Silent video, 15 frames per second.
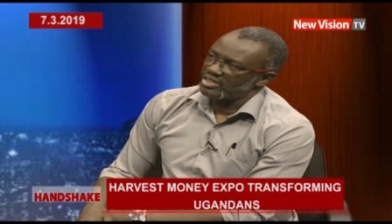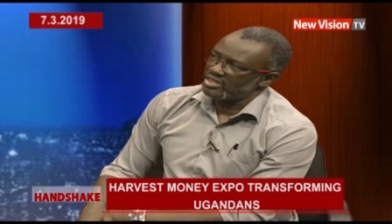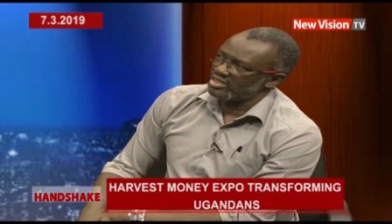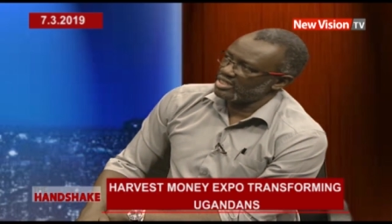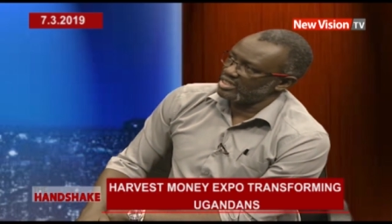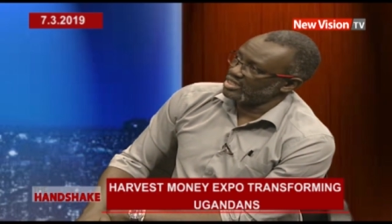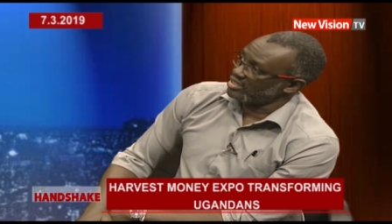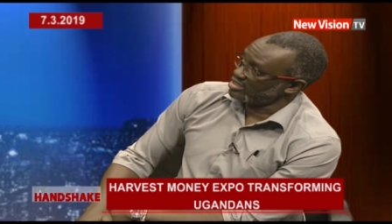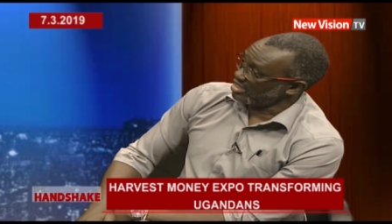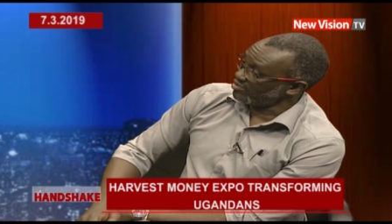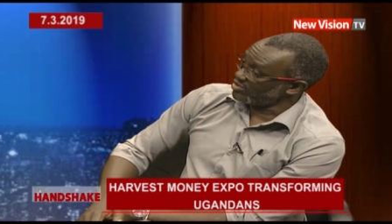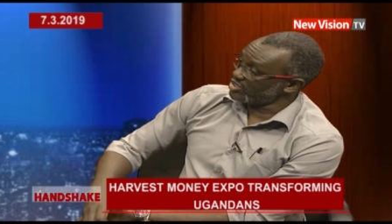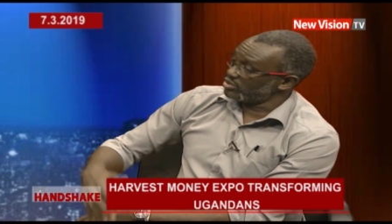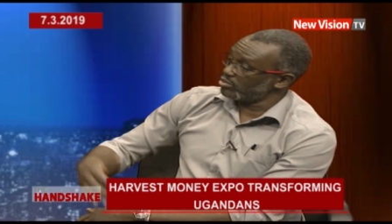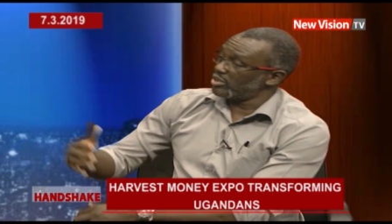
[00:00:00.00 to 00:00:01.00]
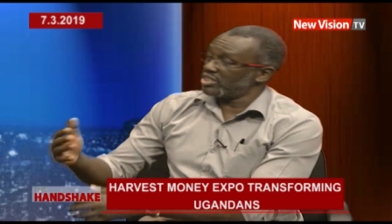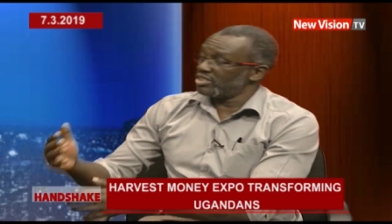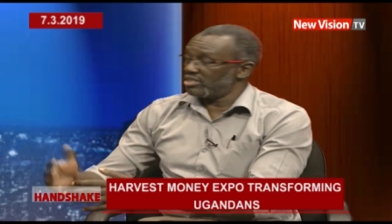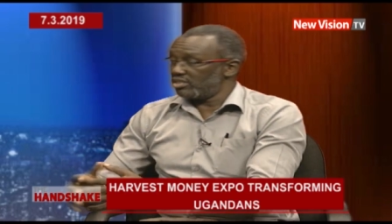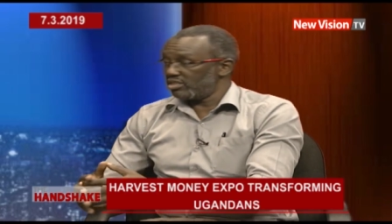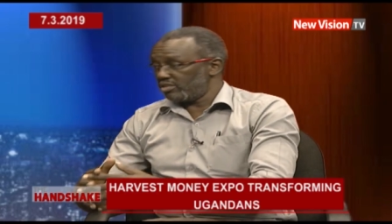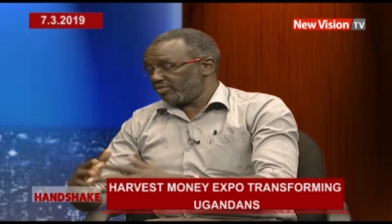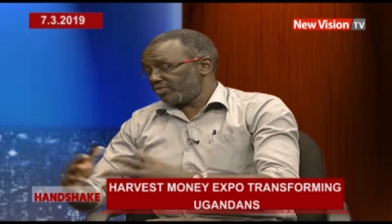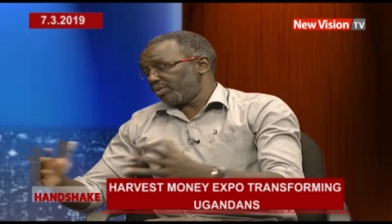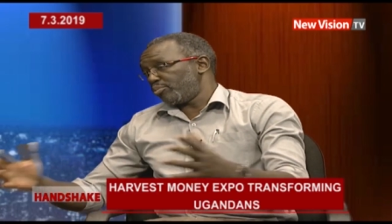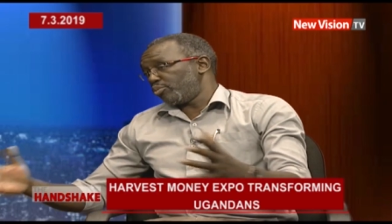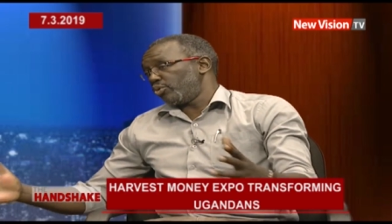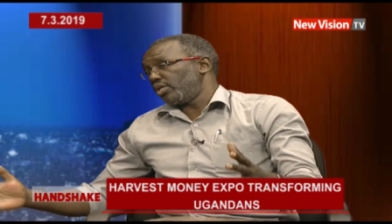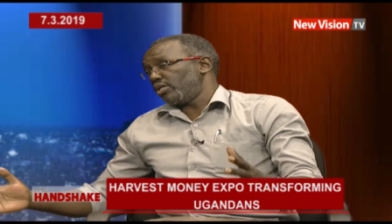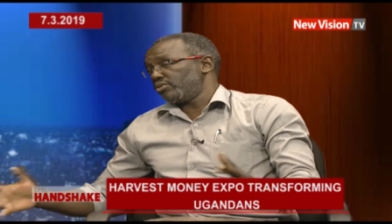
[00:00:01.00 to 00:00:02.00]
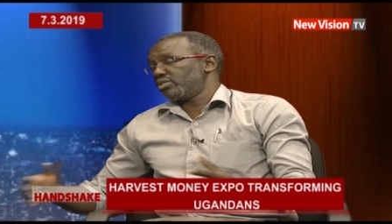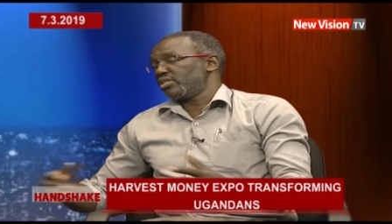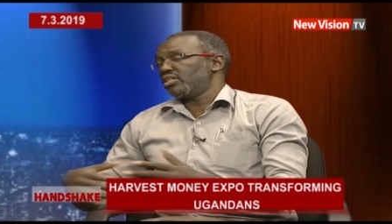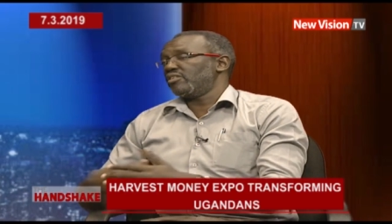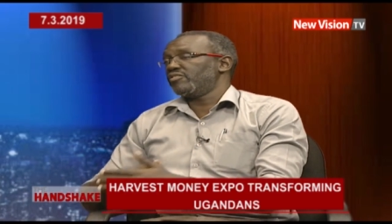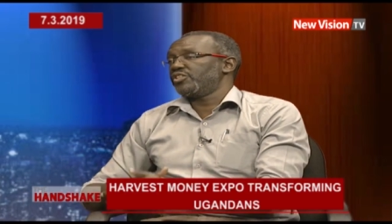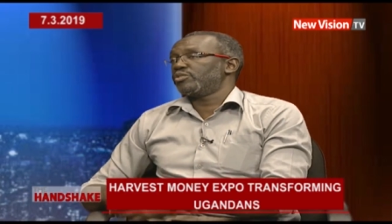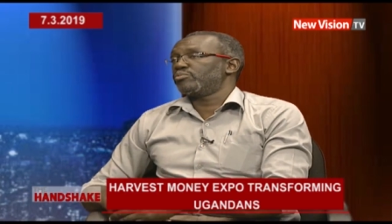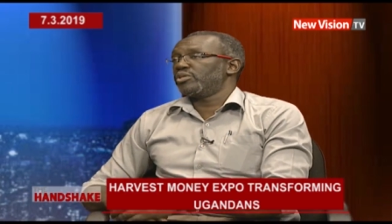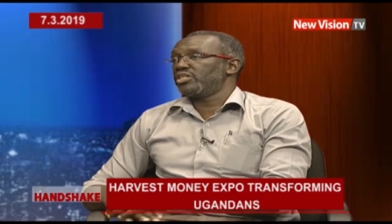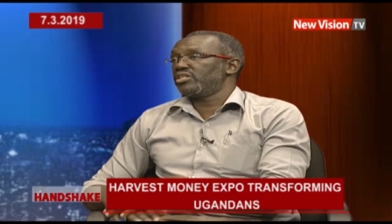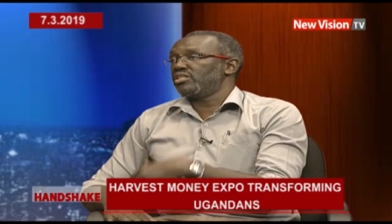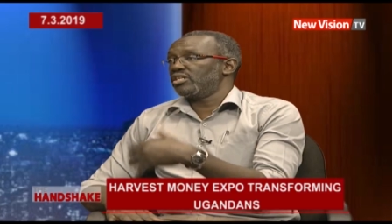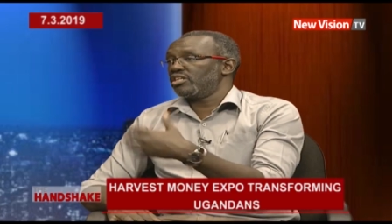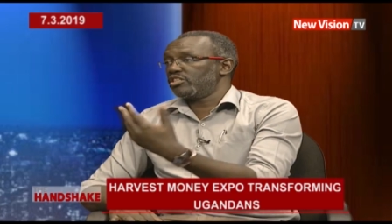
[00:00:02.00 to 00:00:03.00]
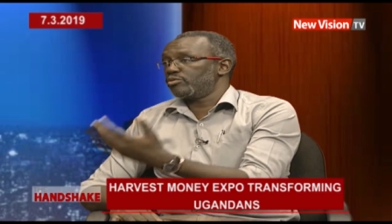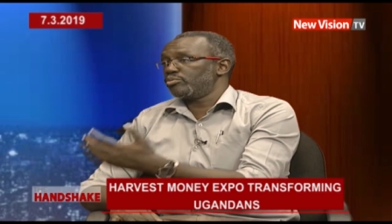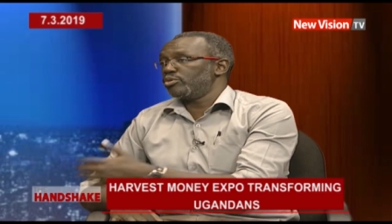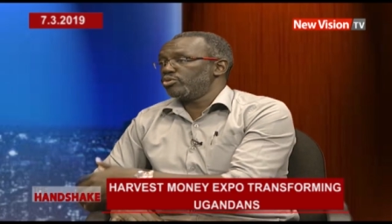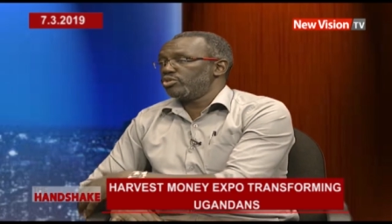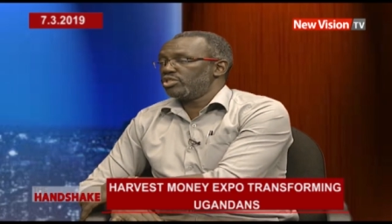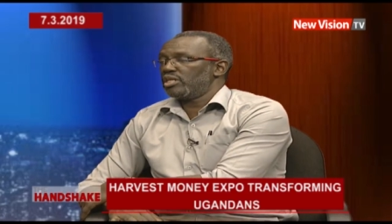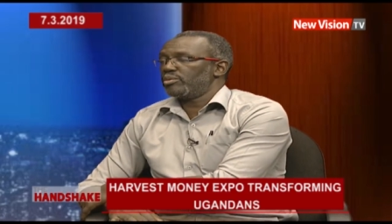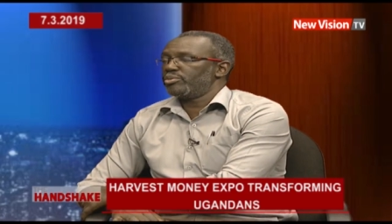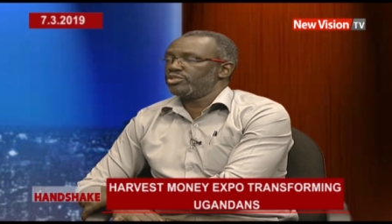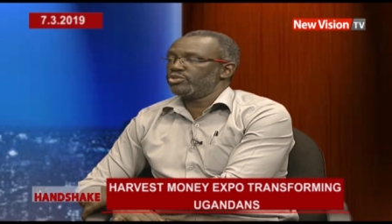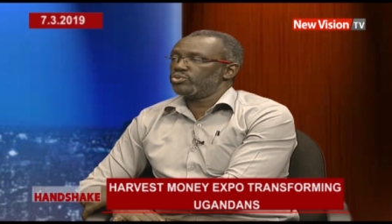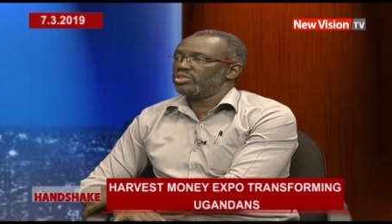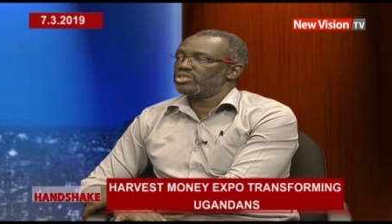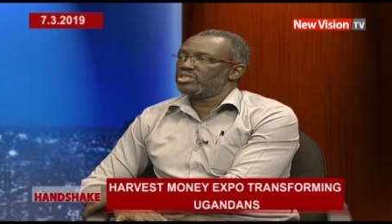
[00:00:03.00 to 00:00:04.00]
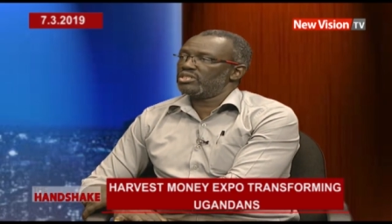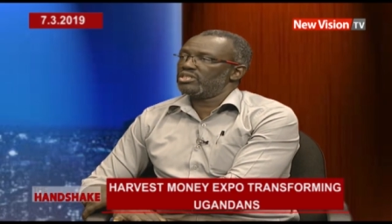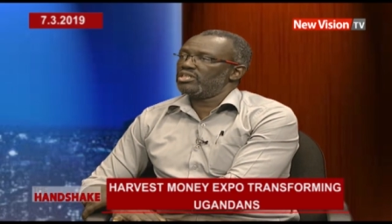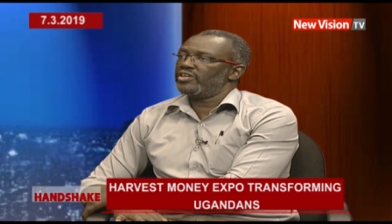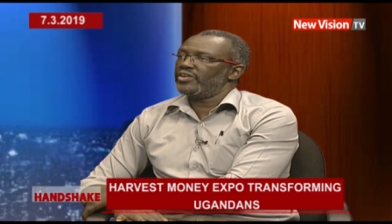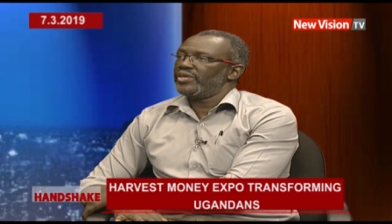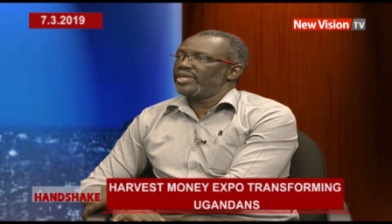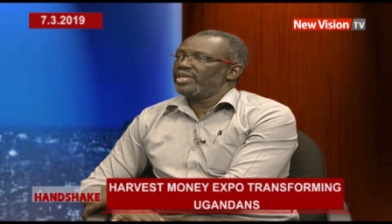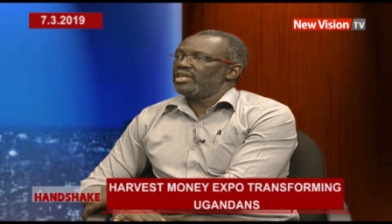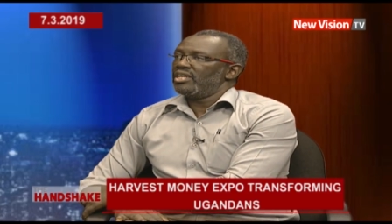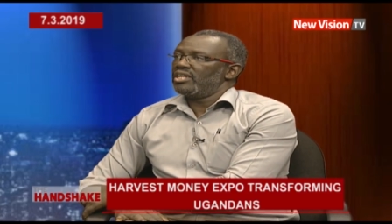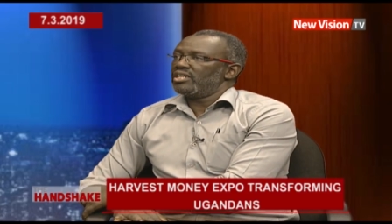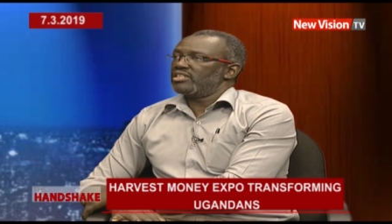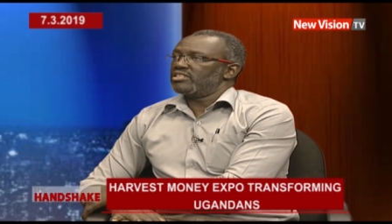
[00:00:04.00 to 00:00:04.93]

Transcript: The harvest money, the, the pull out, and harvest money, the expo, which happens once a year, mm.